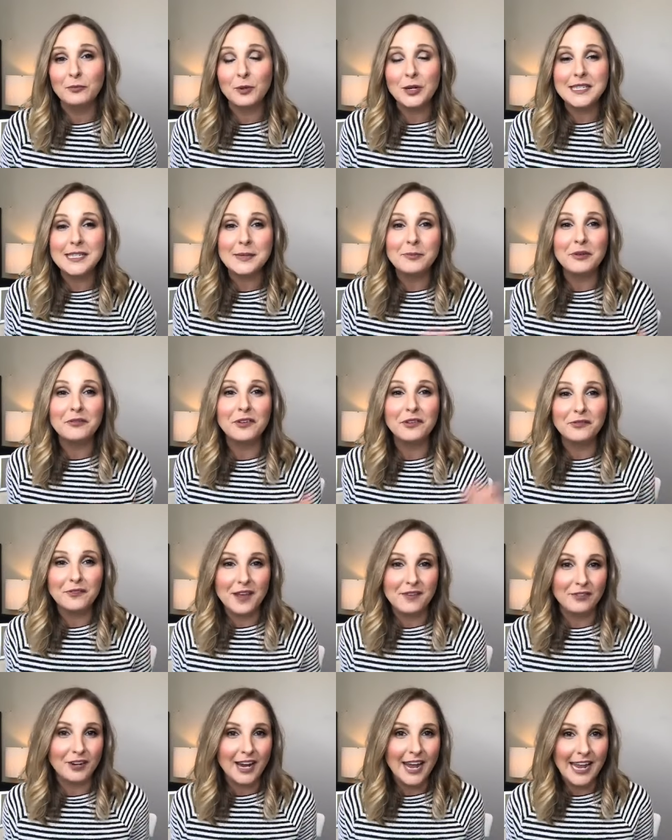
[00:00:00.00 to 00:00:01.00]
some of your
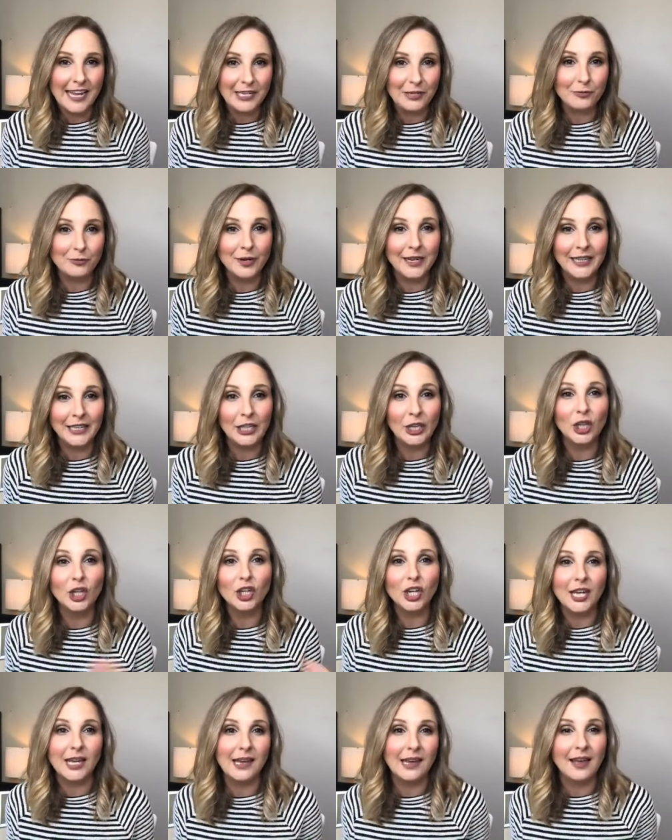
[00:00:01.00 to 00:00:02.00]
favorite handwritten
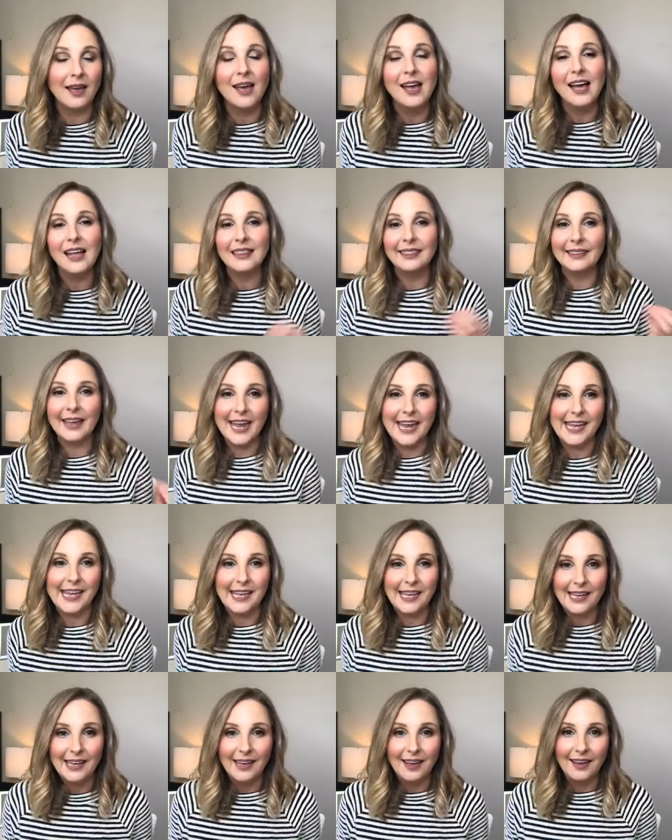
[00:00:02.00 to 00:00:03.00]
looking
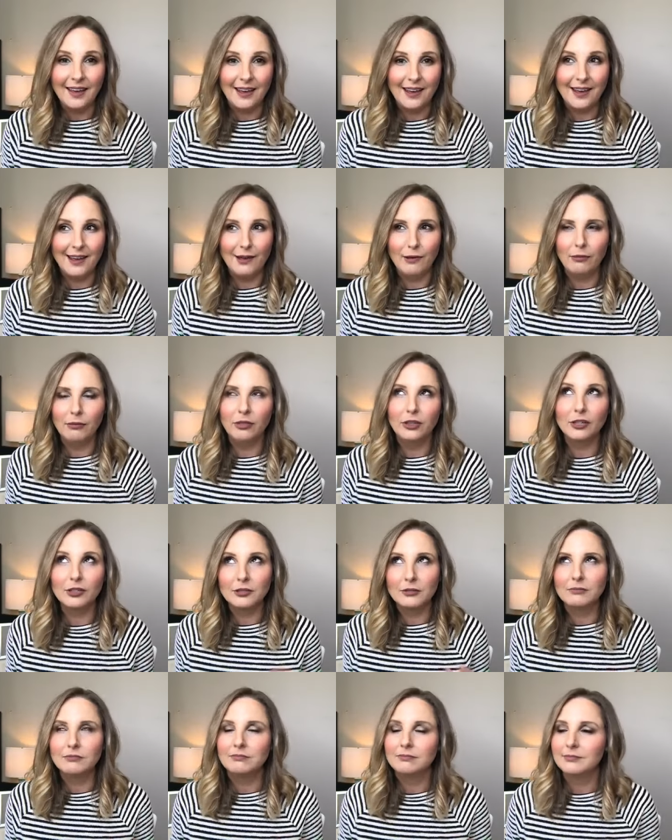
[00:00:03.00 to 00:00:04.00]
like
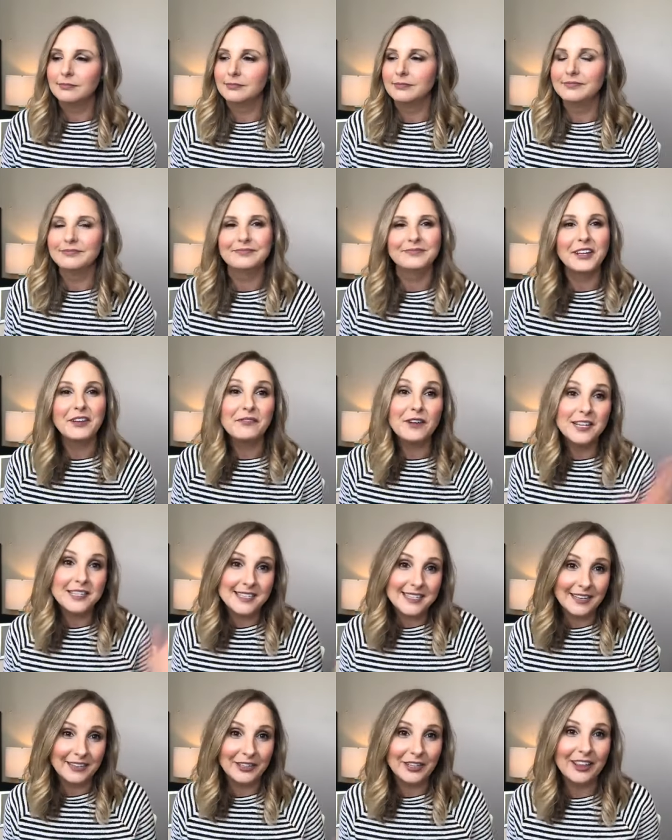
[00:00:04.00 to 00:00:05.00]
fonts
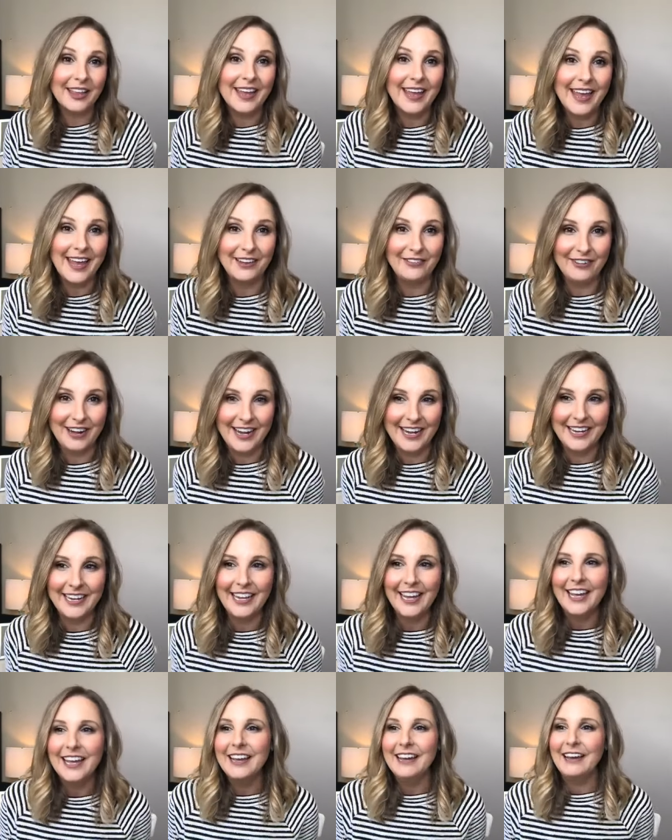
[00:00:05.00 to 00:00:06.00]
that look like handwriting.
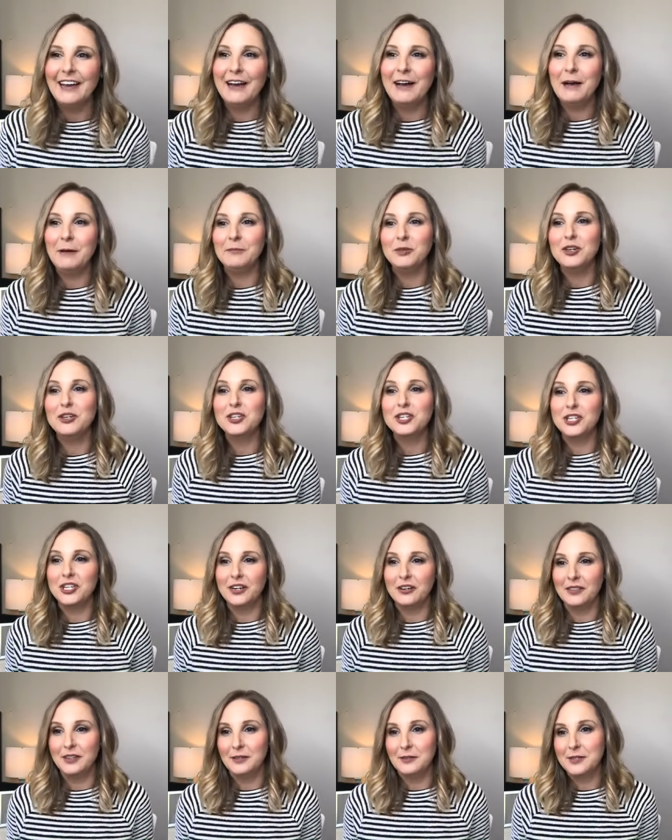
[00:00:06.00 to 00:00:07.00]
You could
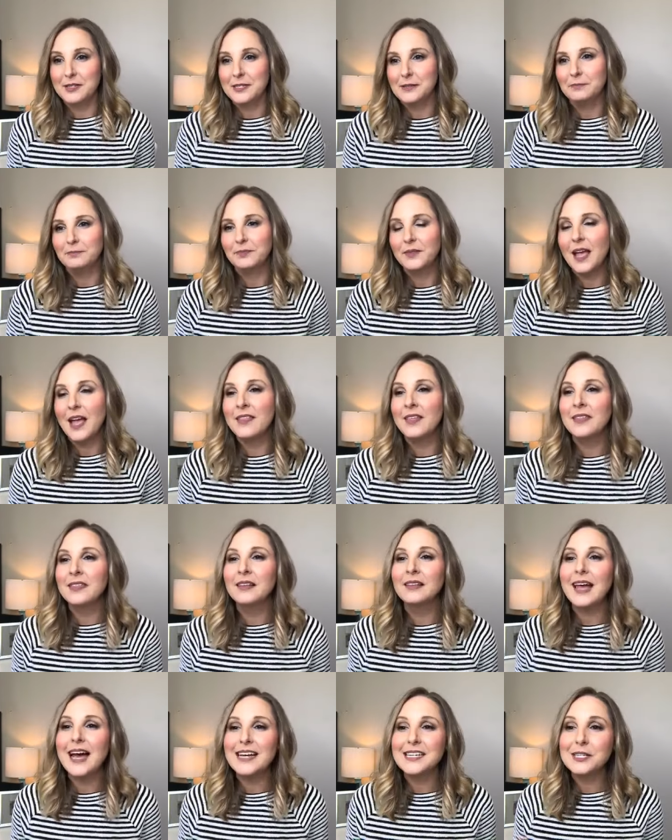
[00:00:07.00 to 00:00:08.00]
share those. And then the
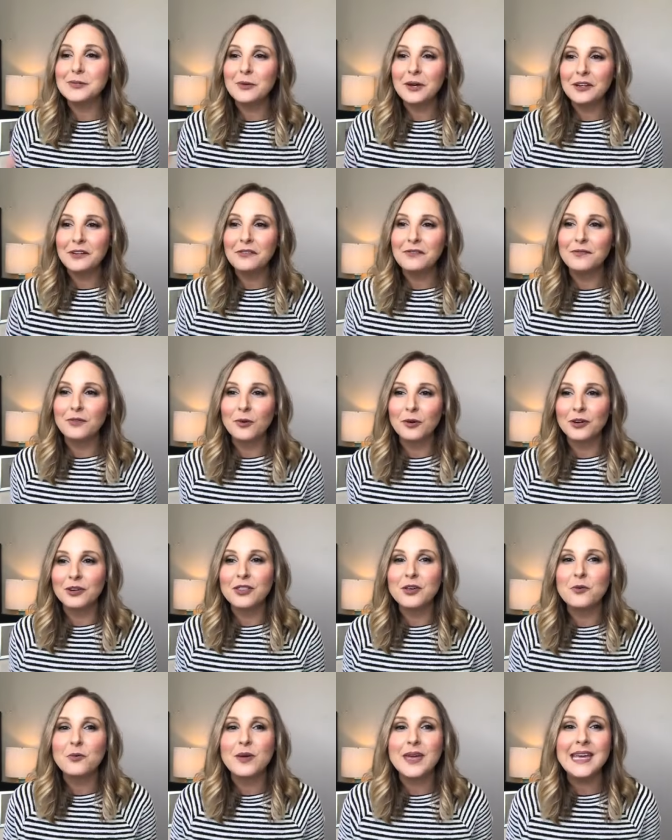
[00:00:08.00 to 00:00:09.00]
last one for
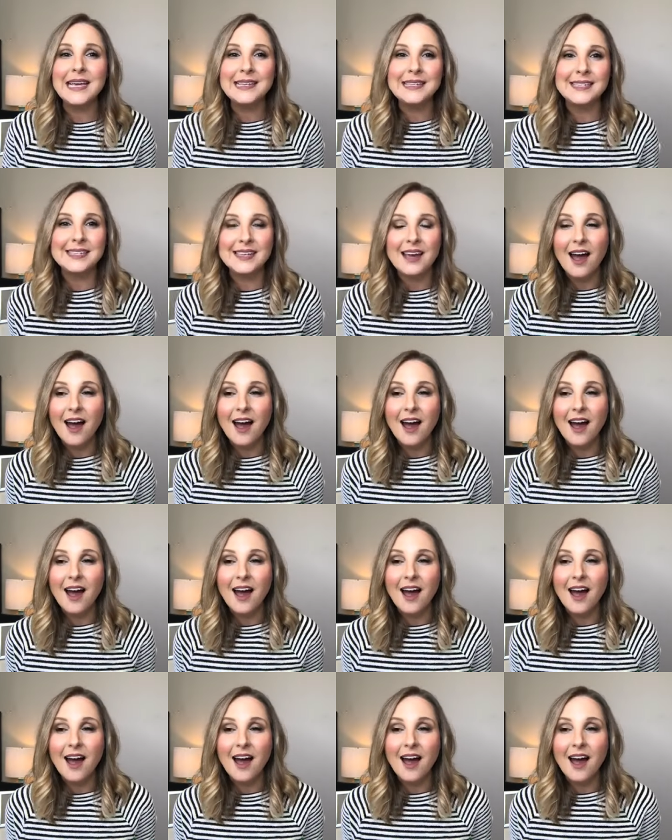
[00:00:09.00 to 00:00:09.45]
the weeks